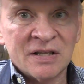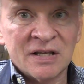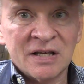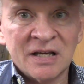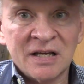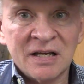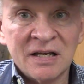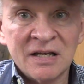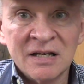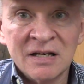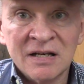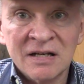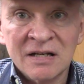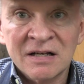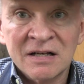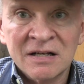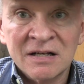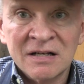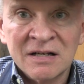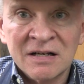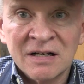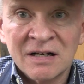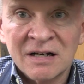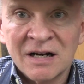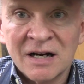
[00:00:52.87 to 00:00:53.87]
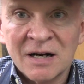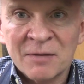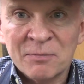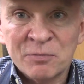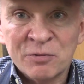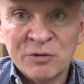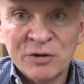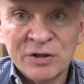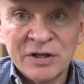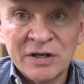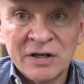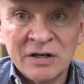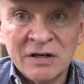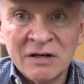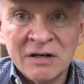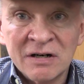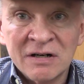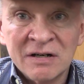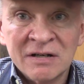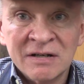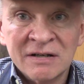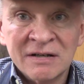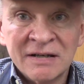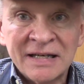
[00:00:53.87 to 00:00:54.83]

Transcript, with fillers: the uh, printer,